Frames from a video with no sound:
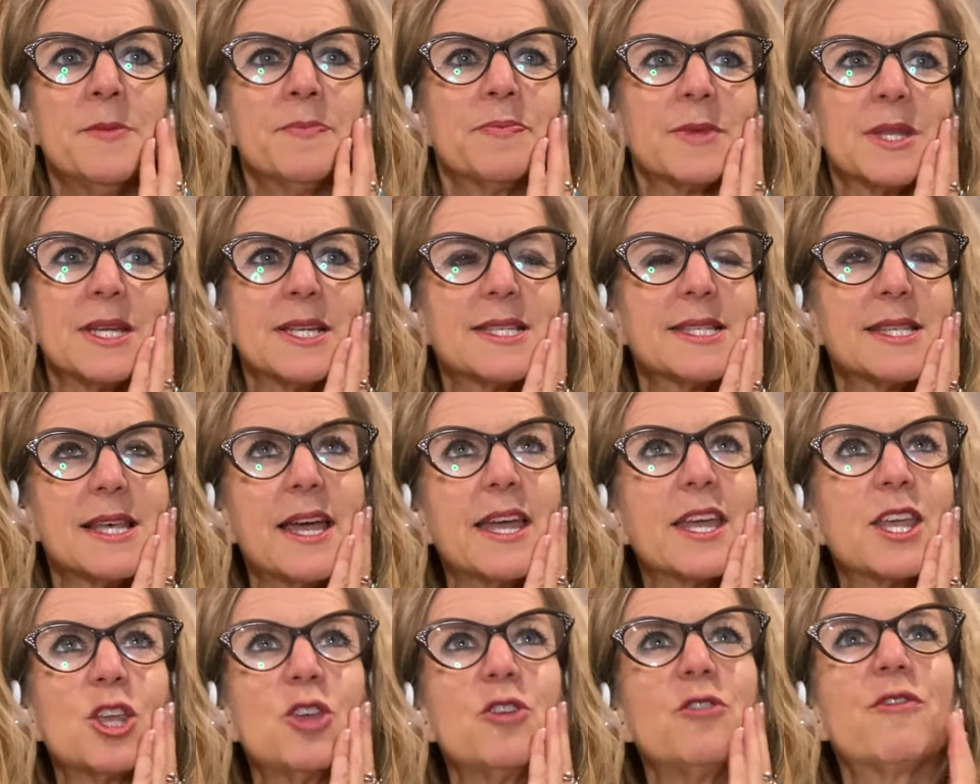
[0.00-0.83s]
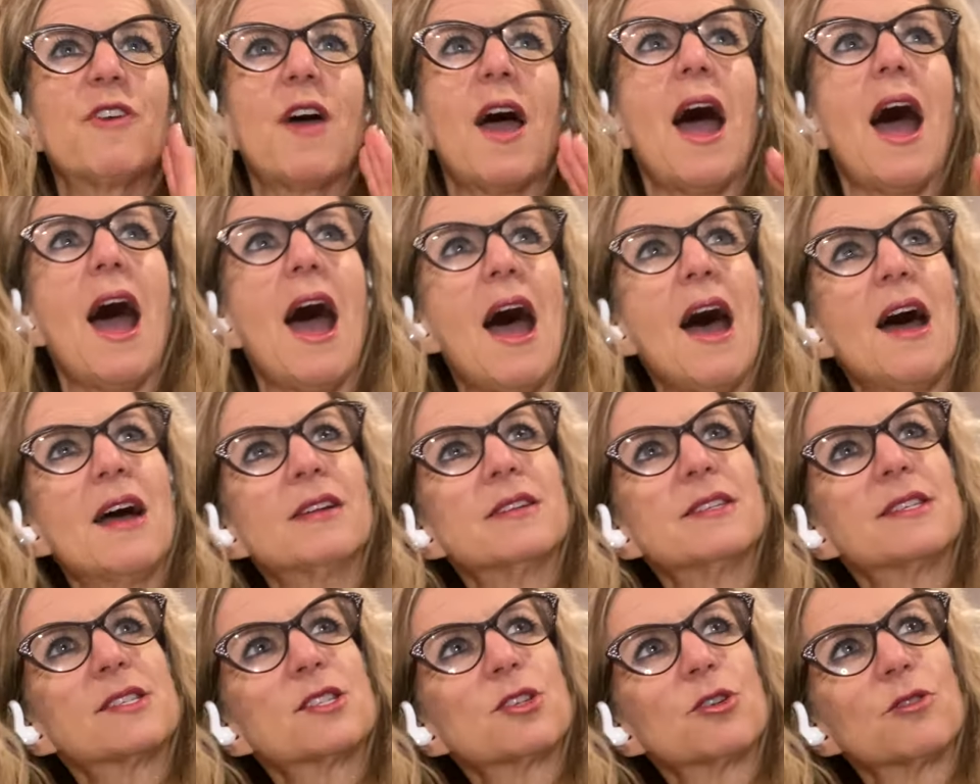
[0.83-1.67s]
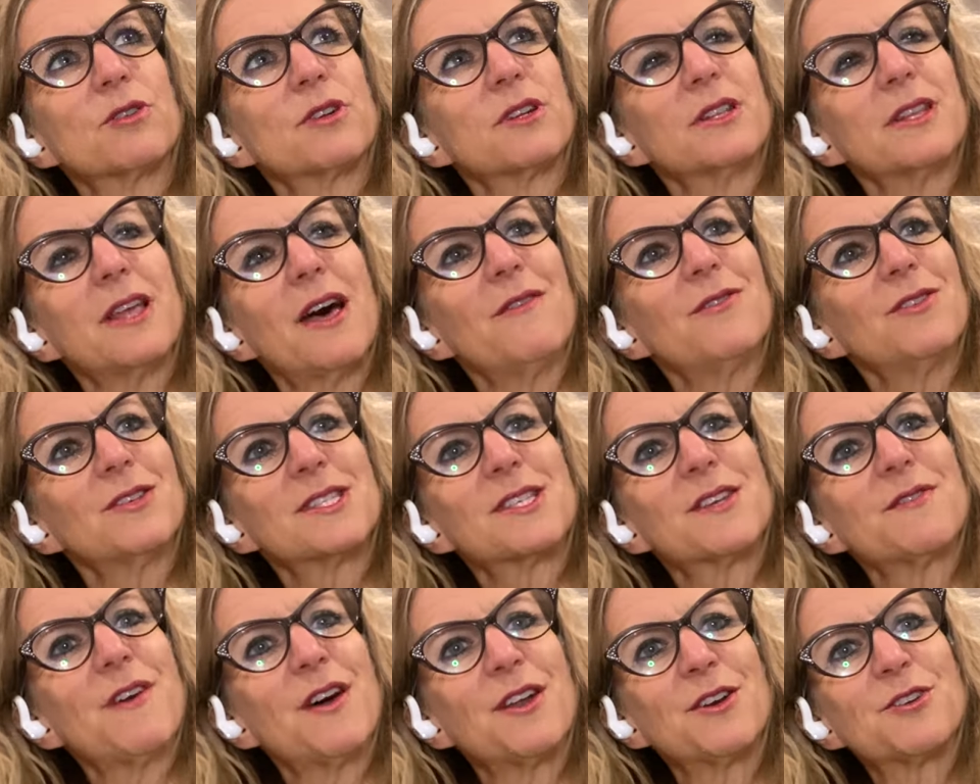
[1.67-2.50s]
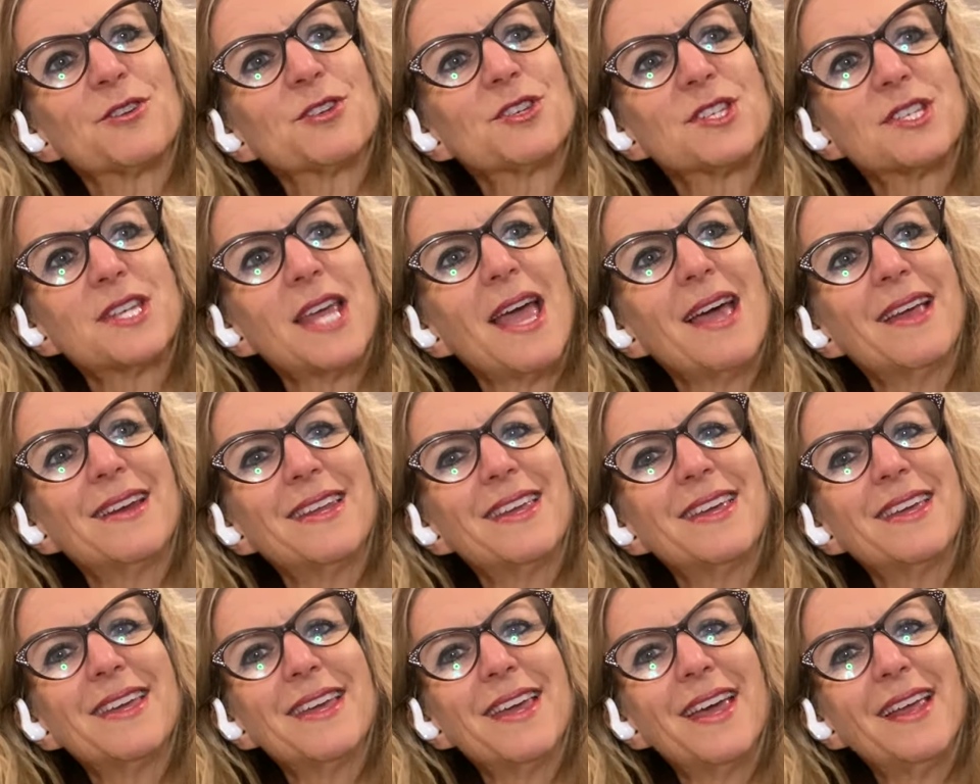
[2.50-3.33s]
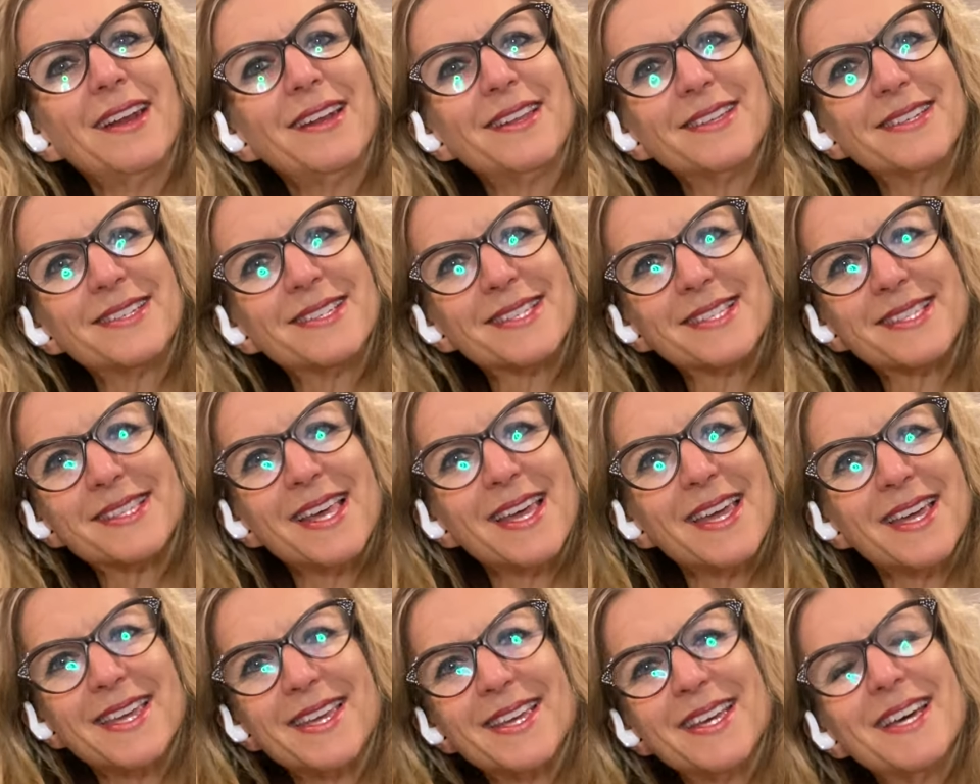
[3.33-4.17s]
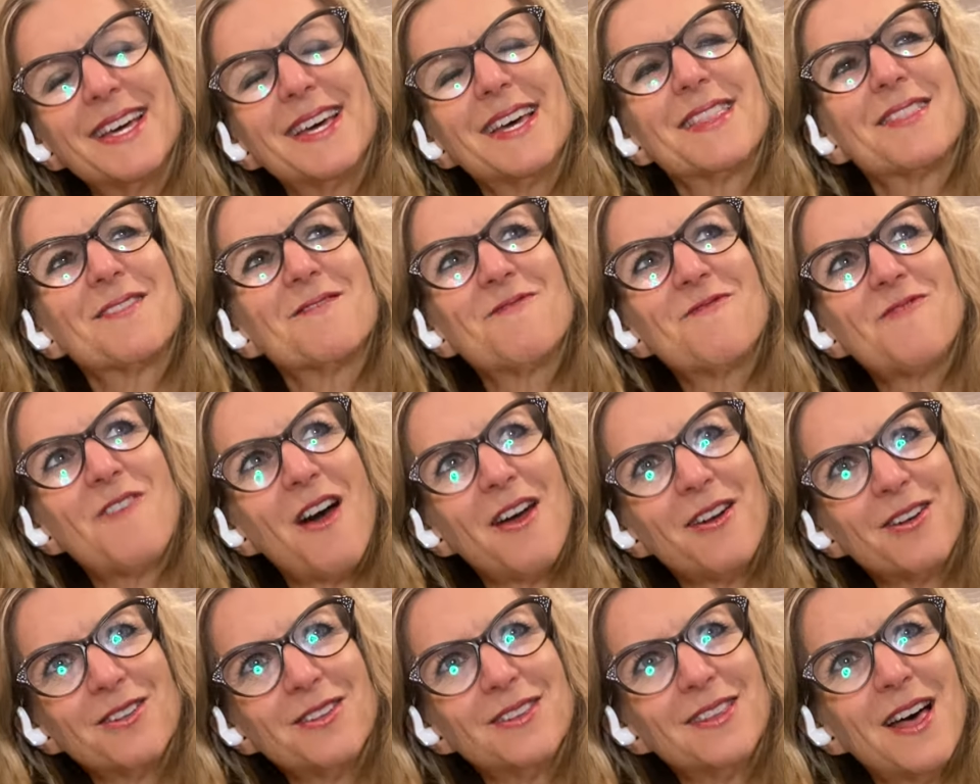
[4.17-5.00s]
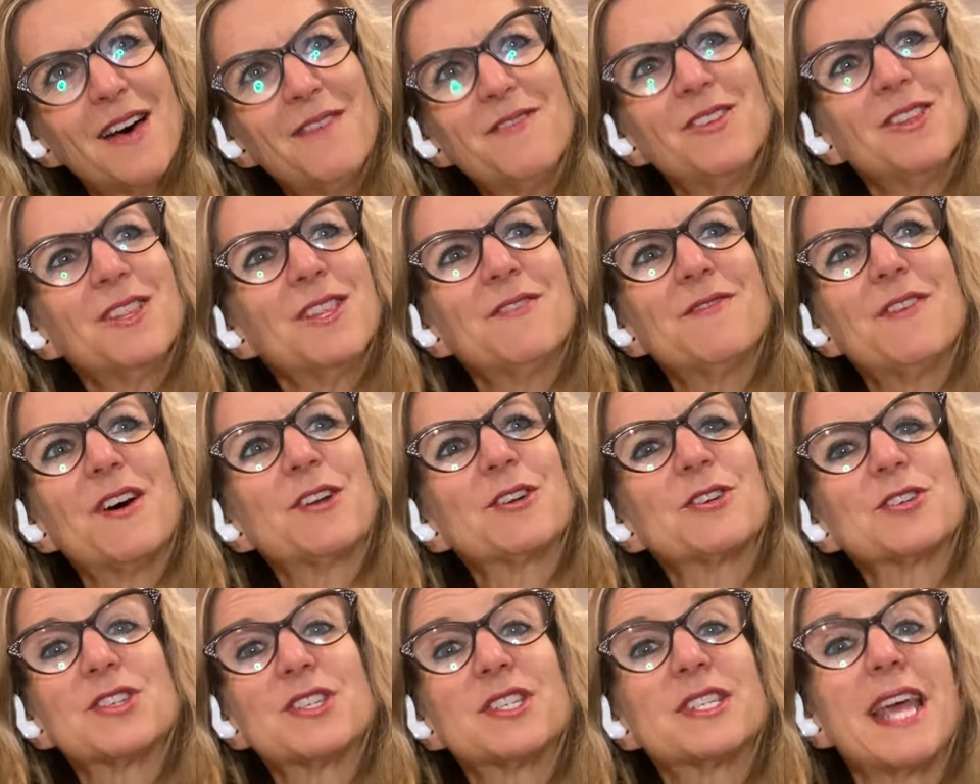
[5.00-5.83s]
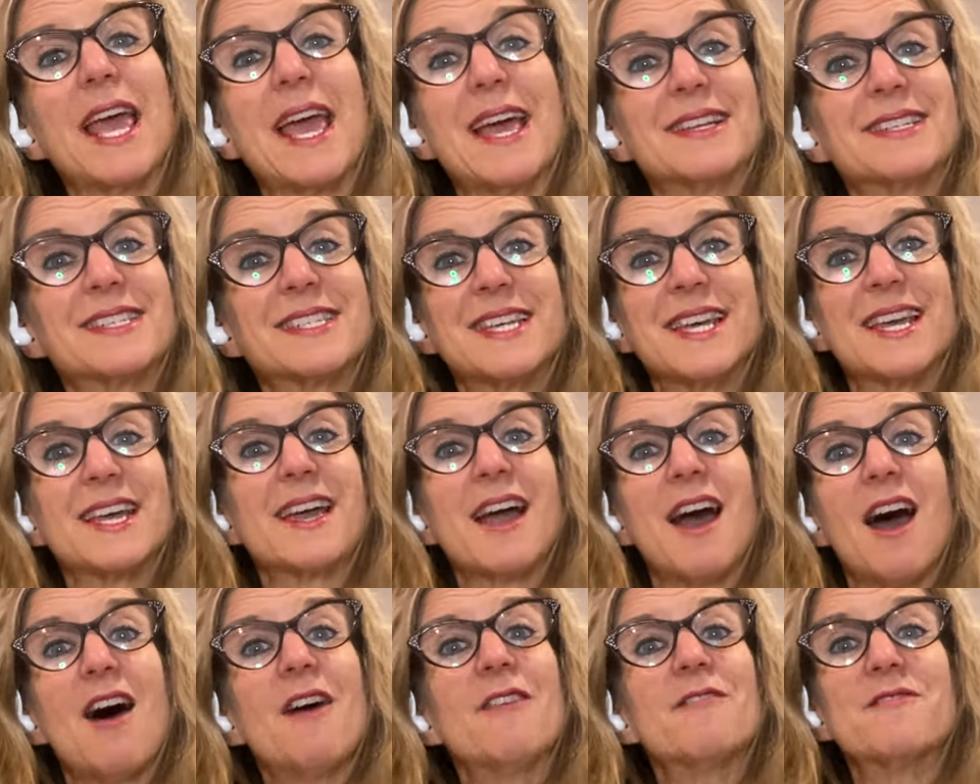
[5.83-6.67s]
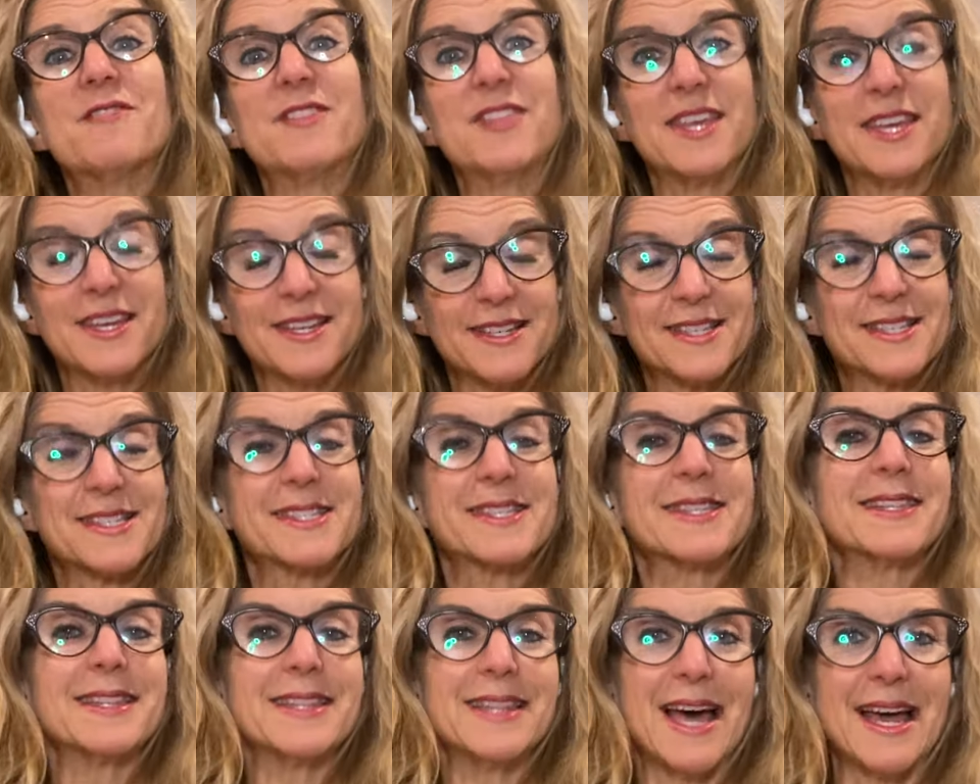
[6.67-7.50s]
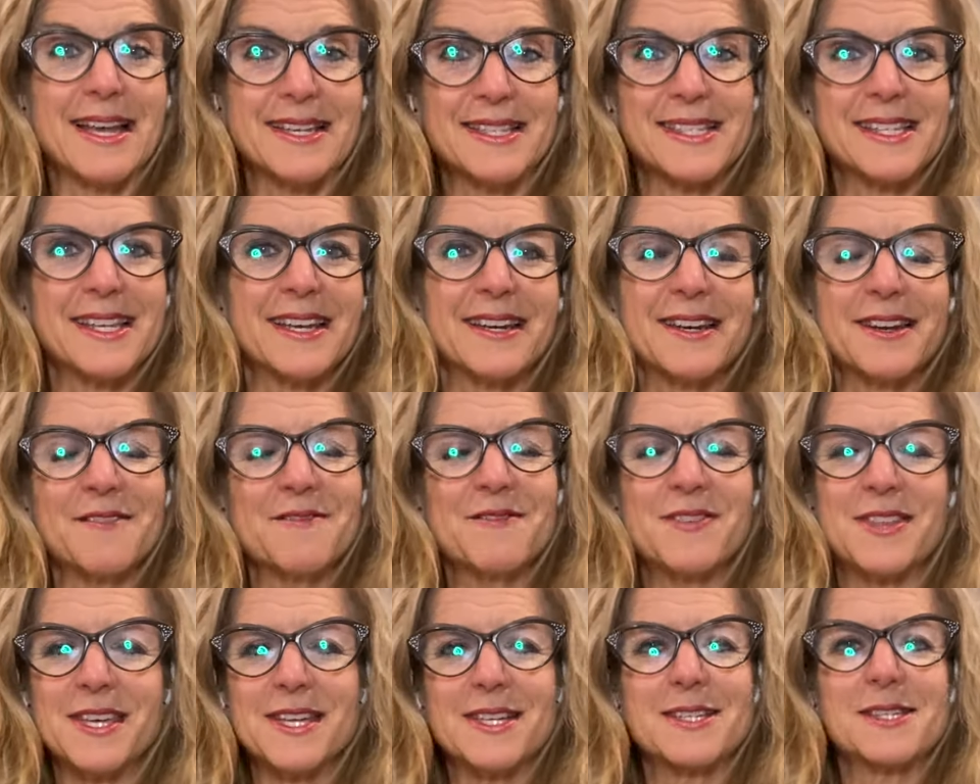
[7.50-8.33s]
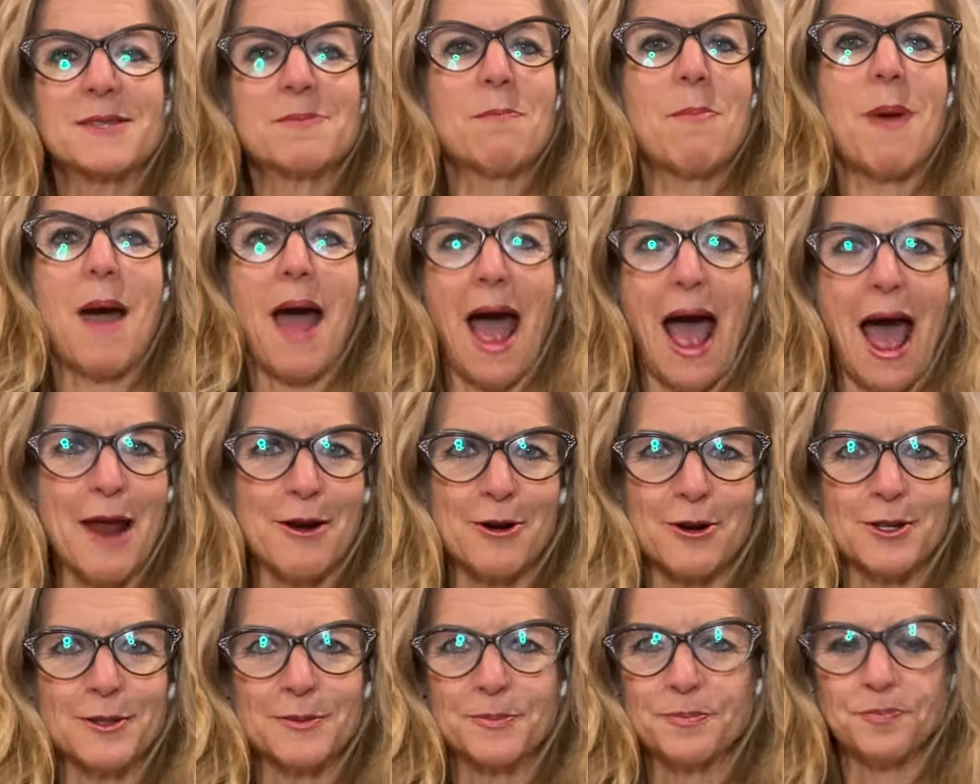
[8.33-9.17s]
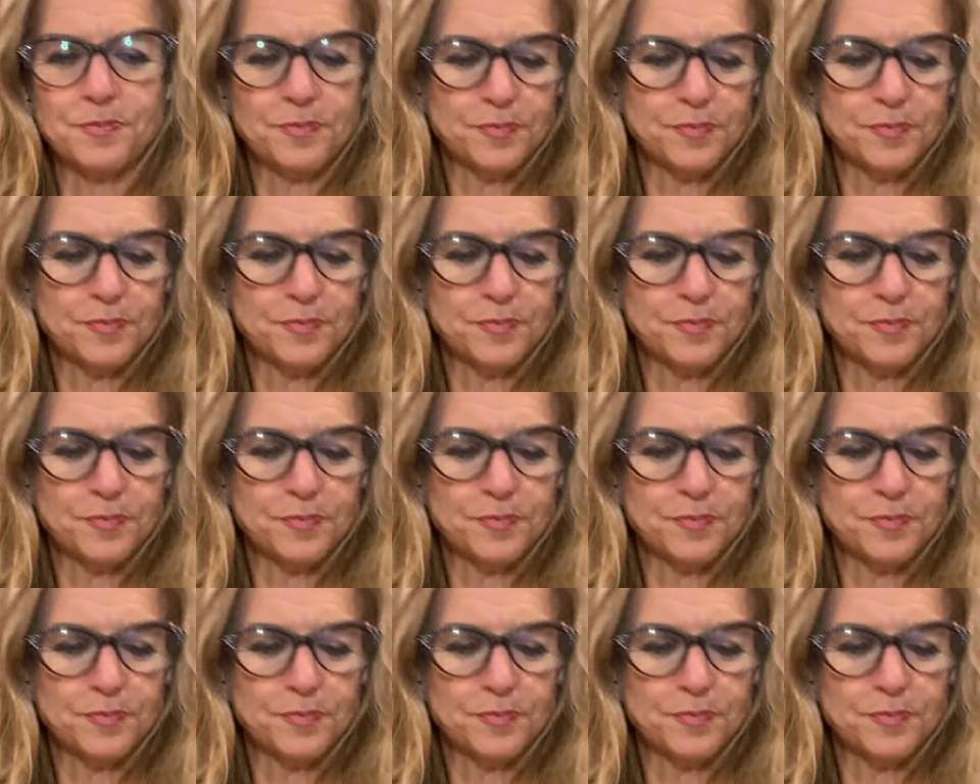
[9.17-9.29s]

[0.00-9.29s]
It's like you've had certain levels of understanding, and it's like the final level of understanding of this lesson, of this pattern.